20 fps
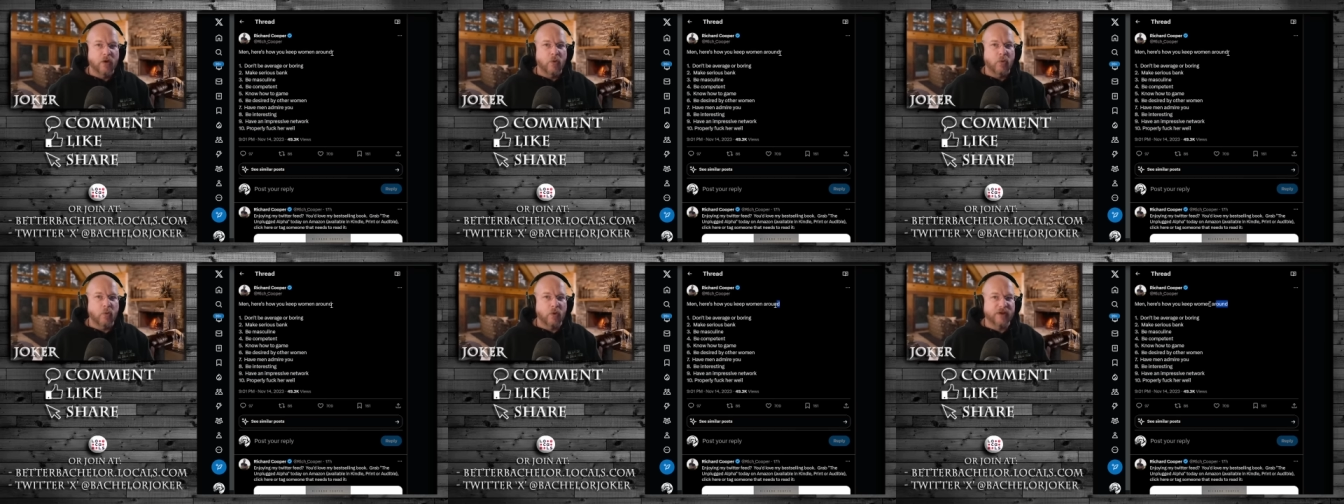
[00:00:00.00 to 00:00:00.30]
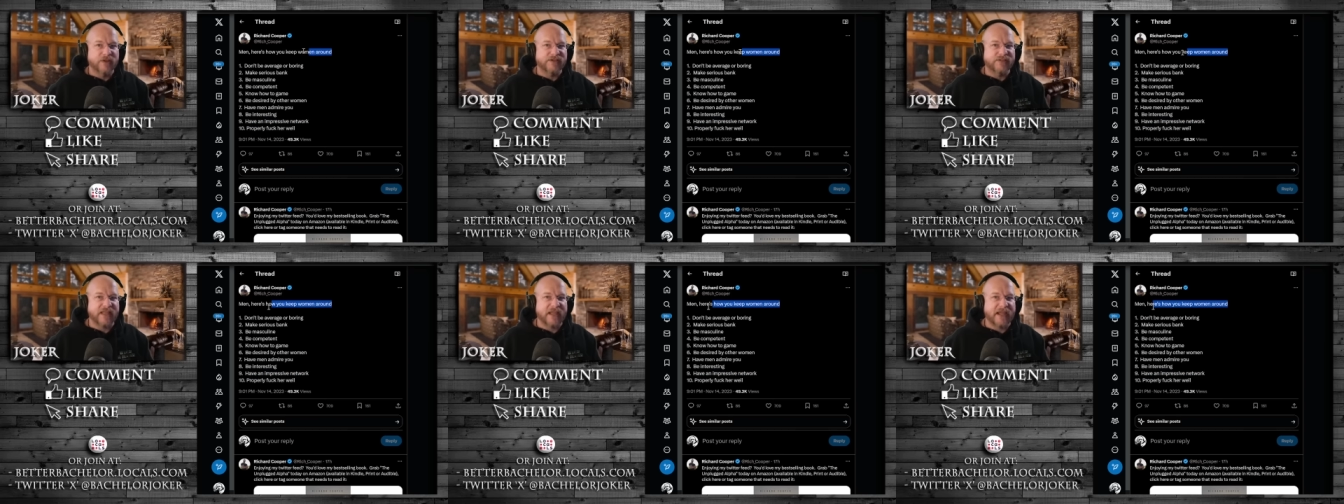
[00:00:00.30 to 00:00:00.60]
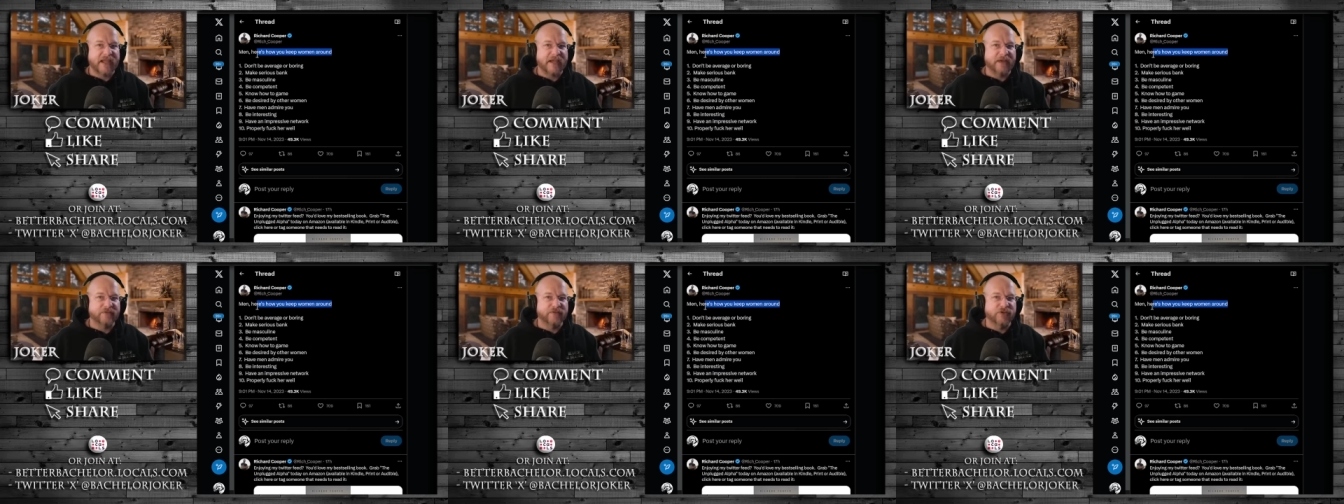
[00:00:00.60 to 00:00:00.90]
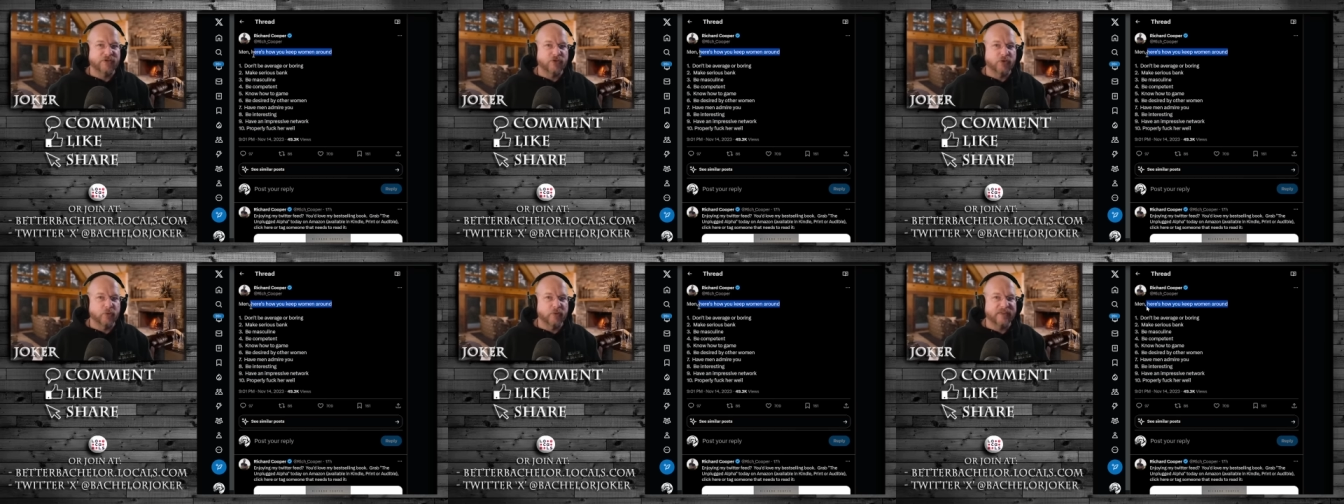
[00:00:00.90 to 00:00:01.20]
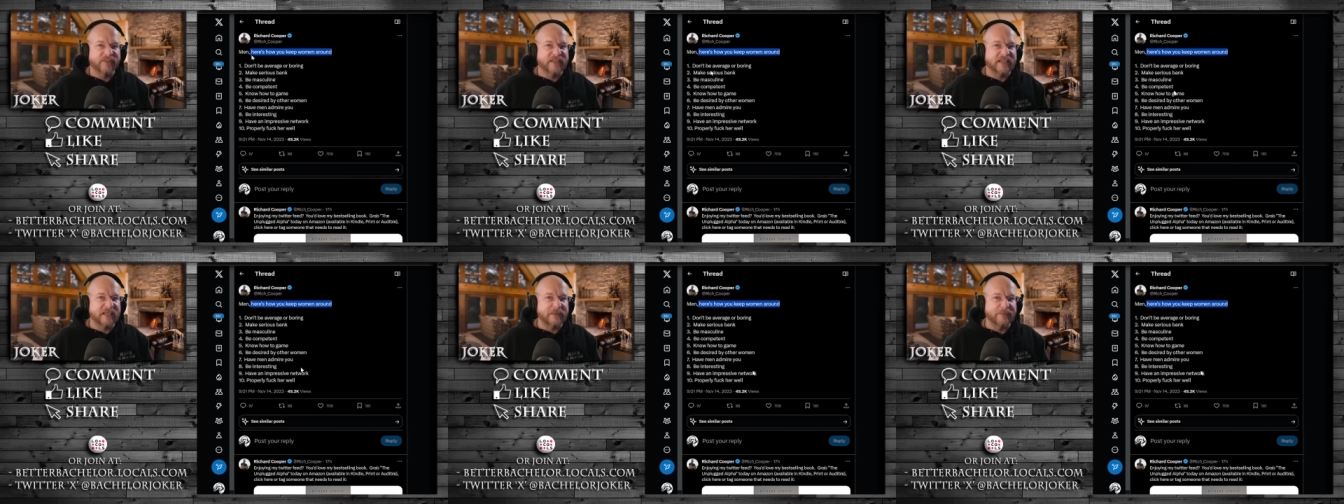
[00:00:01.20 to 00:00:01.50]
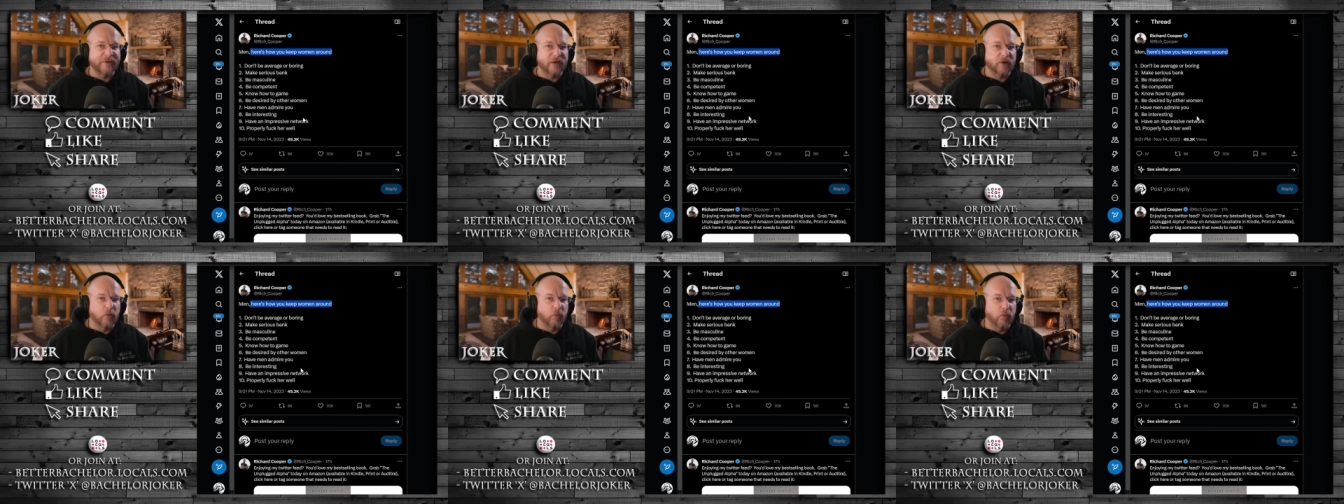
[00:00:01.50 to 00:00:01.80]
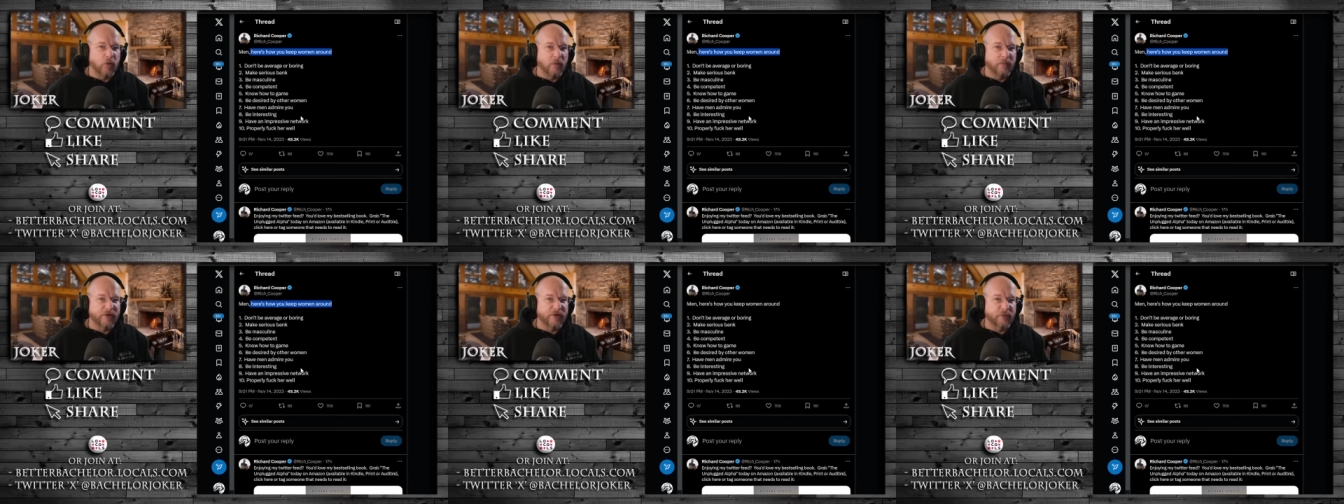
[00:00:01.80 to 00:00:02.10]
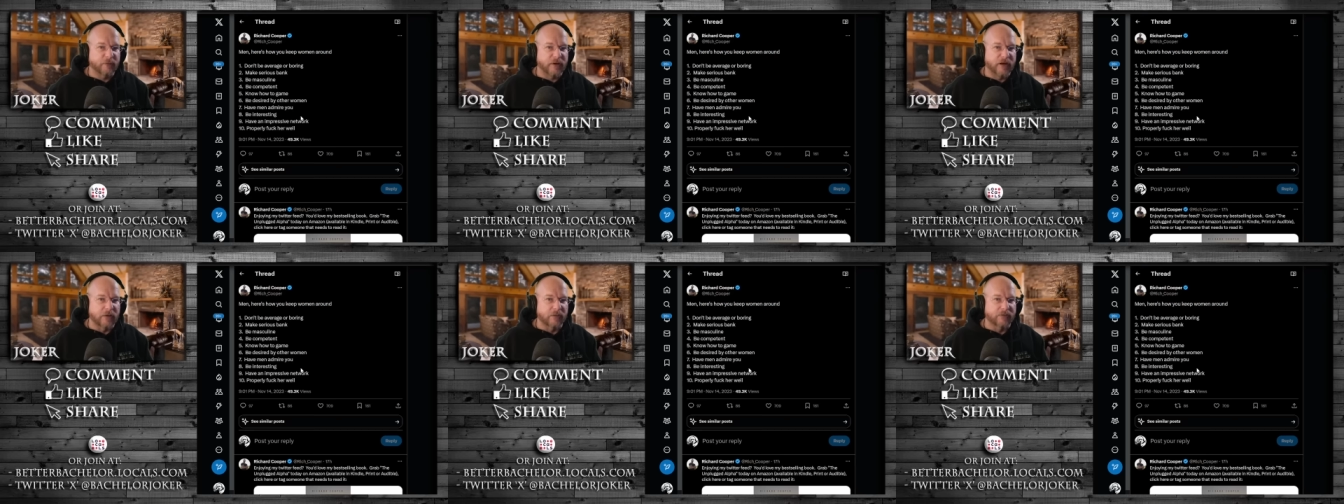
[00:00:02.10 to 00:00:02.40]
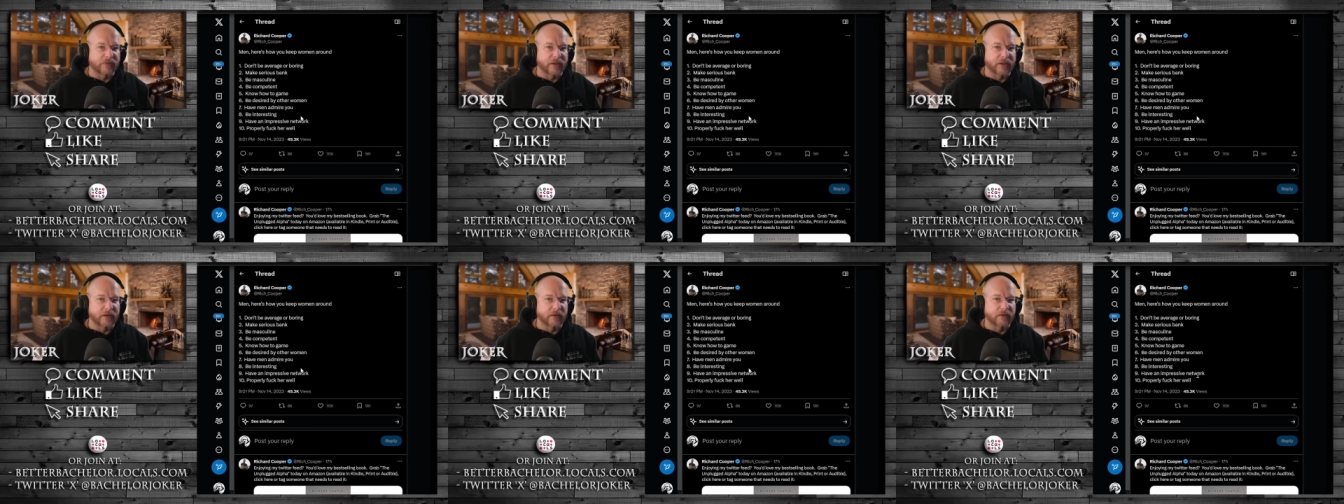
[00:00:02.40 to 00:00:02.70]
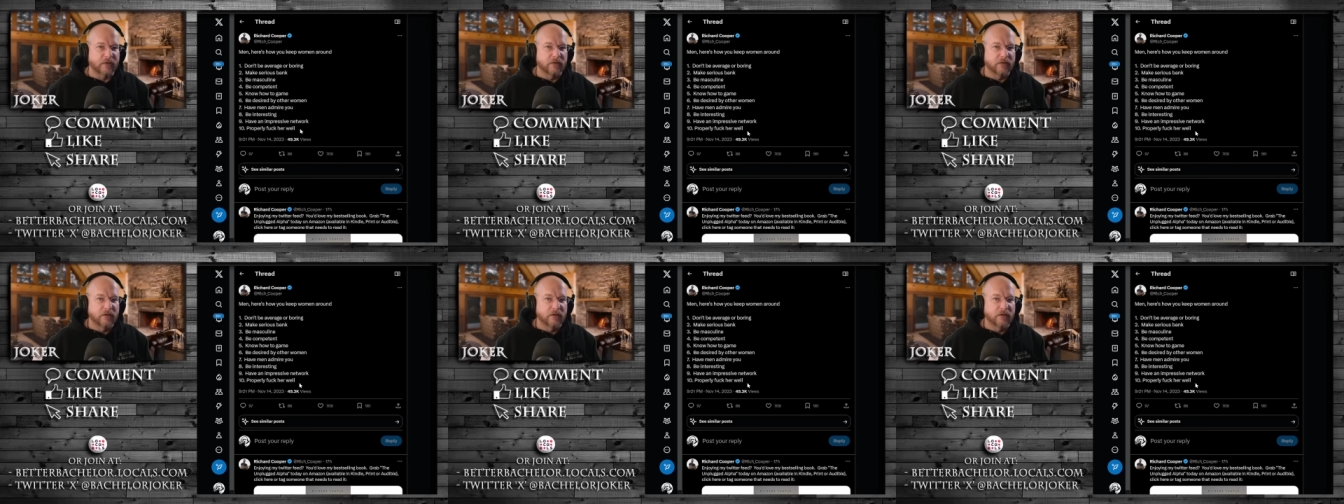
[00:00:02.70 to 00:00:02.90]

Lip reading: What does that have to do with keeping a woman around then?